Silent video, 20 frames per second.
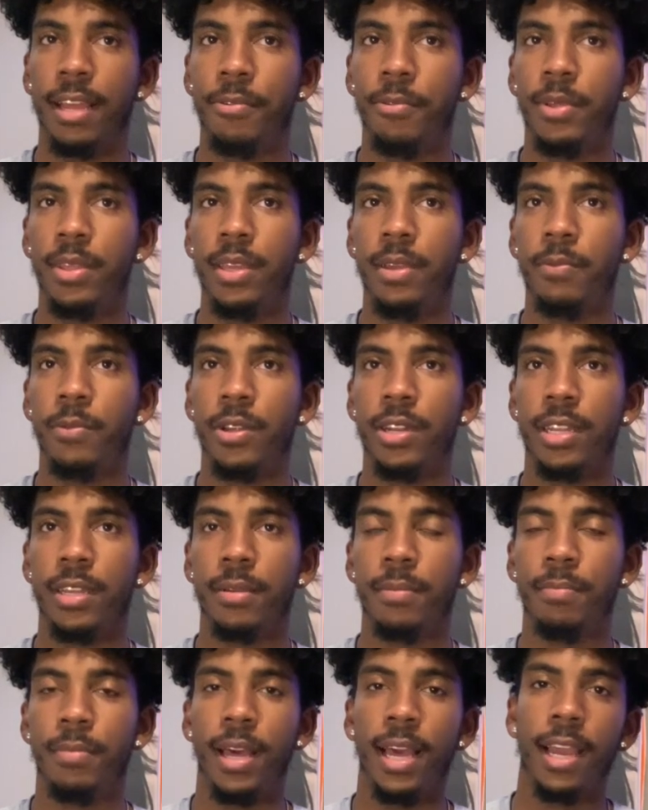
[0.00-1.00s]
I really want
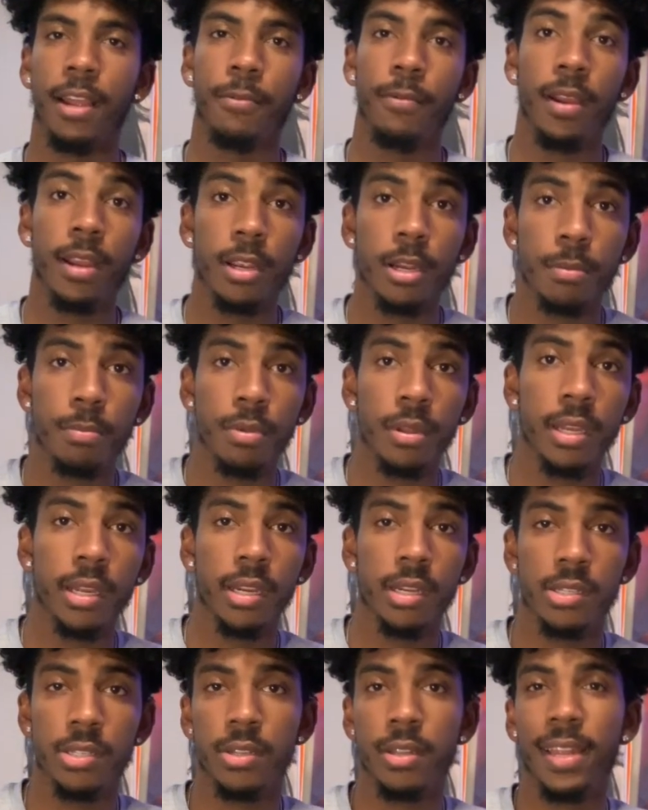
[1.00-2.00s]
to buy a record
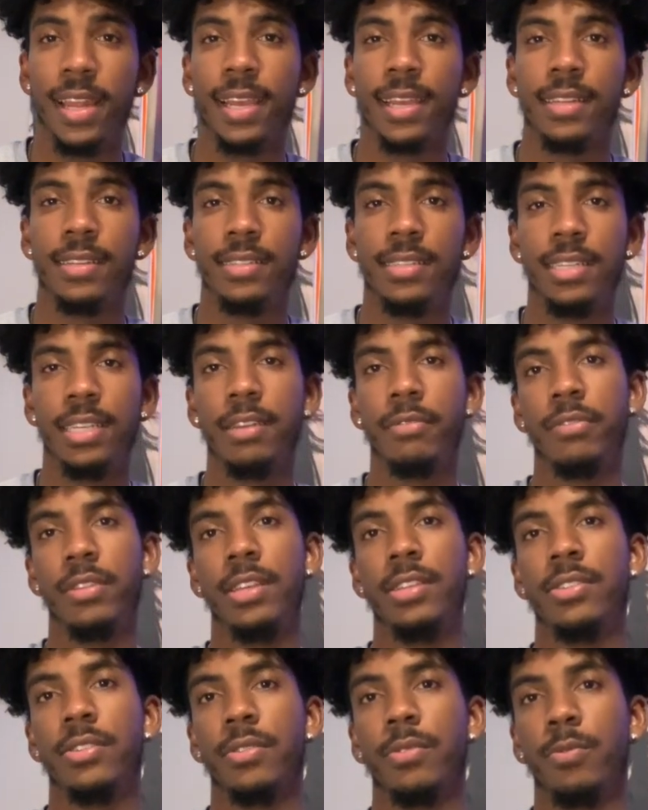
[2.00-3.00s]
player so that I can see if
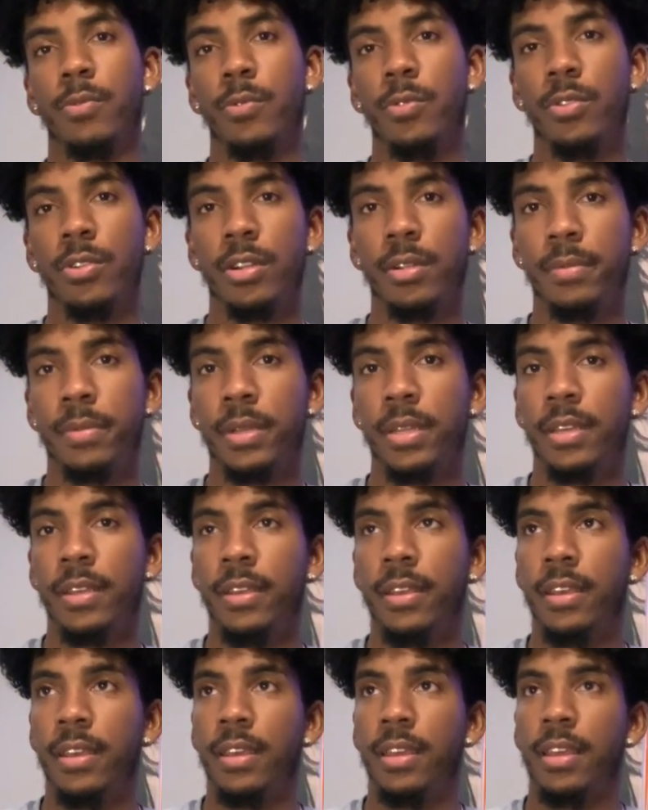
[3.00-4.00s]
these are warped.
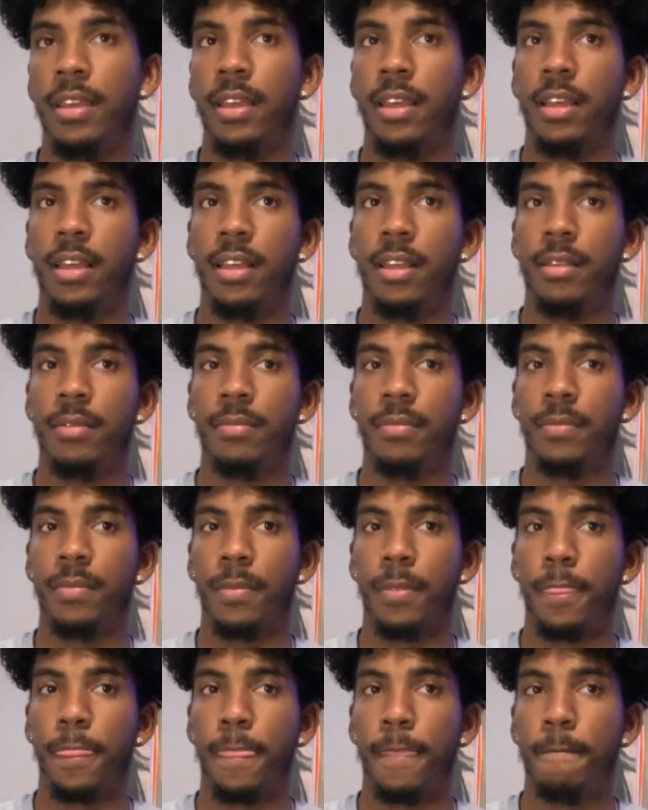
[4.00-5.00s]

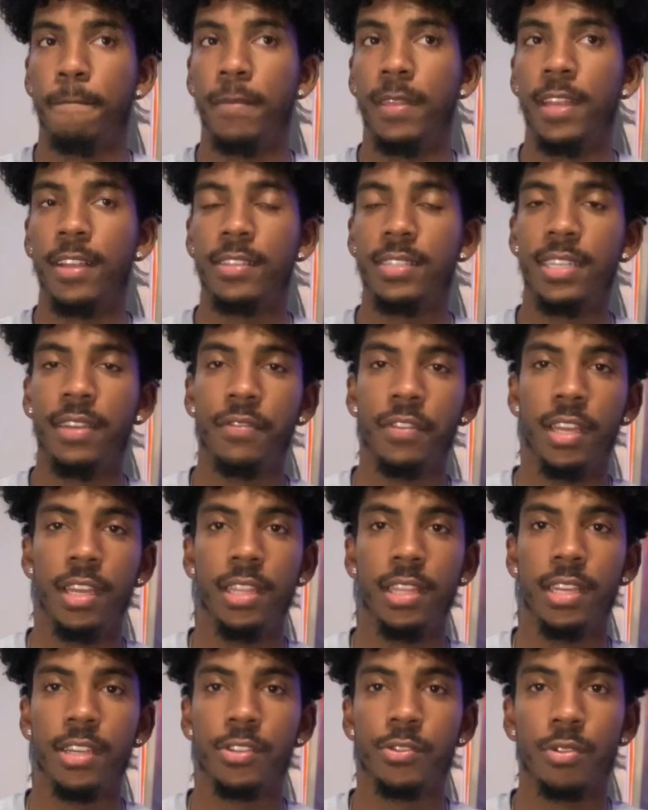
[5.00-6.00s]
See if
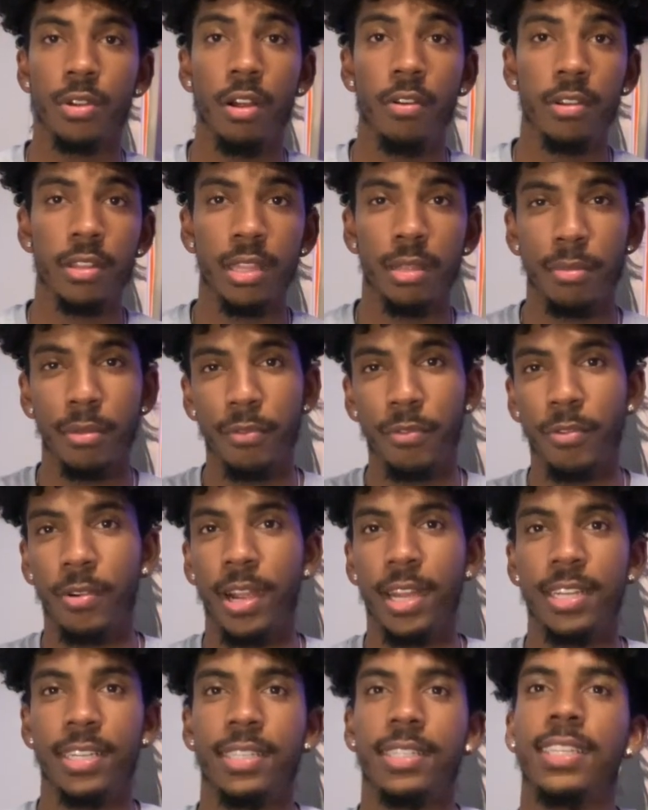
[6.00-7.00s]
anything's wrong with them before
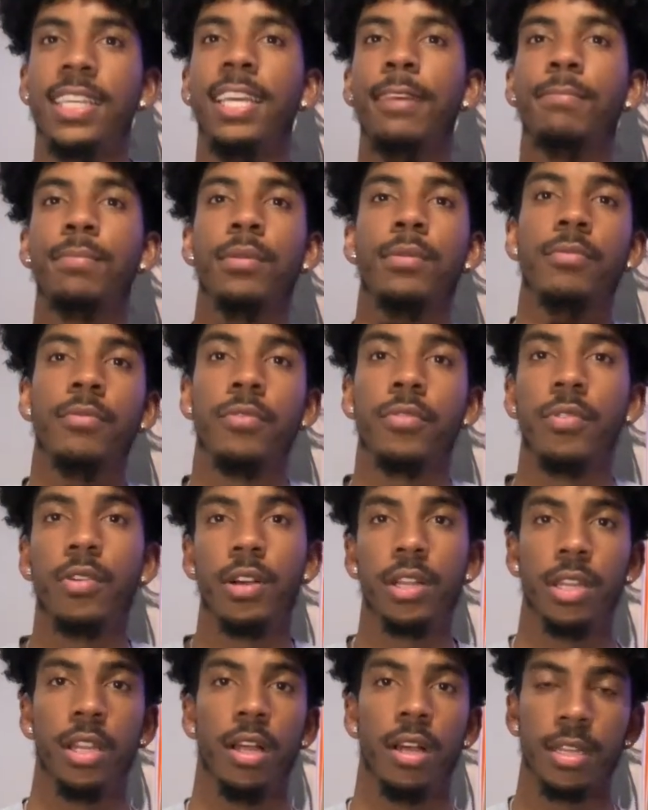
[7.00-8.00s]
I just keep them for
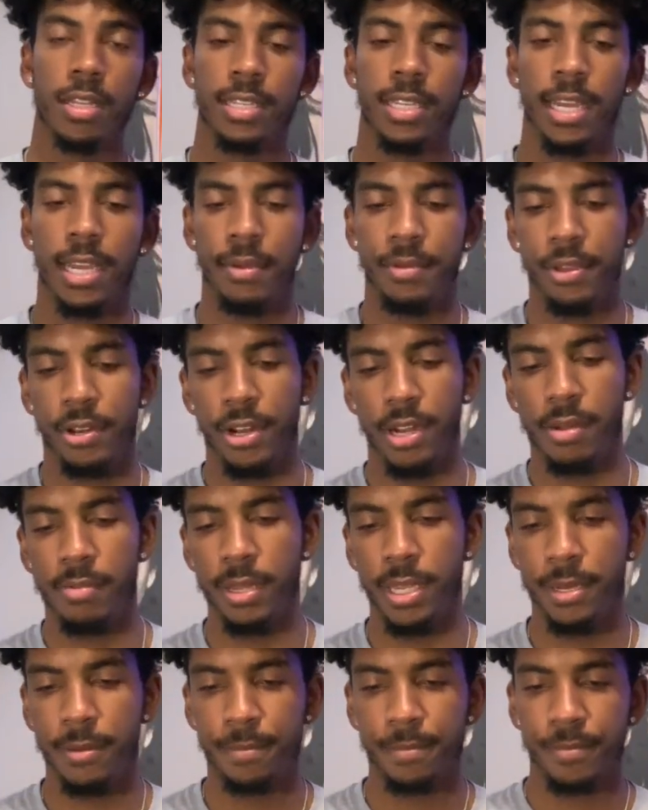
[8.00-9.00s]
a long time, you know what I
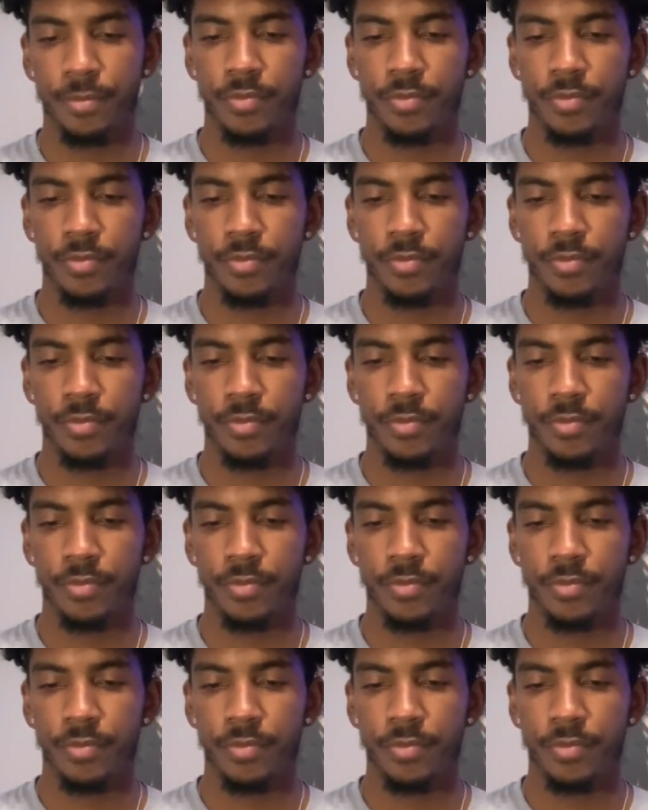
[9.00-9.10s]
mean?